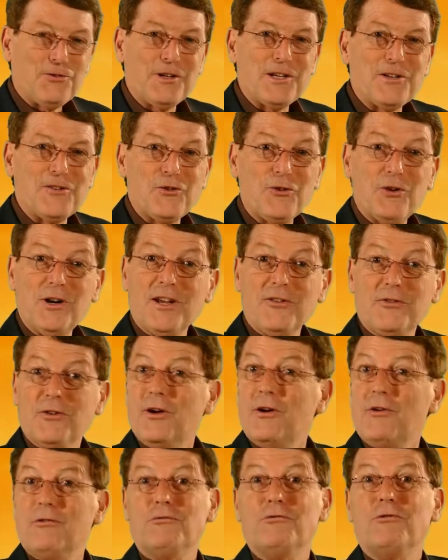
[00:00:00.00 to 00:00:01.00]
3
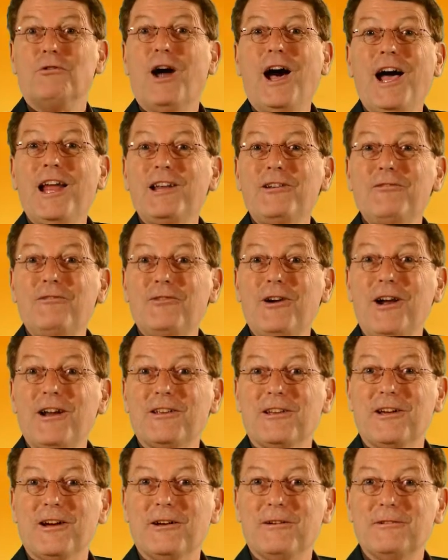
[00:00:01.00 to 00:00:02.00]
screens right in
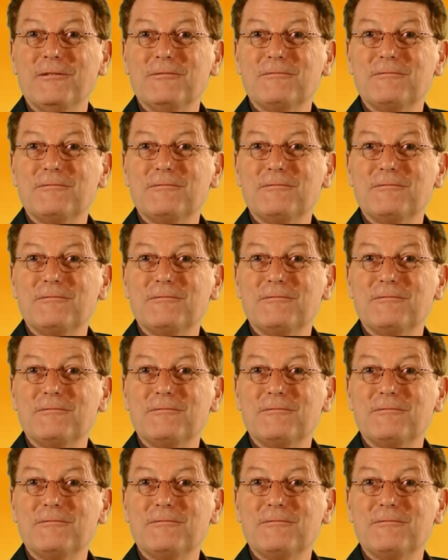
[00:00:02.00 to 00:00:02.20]
front of you.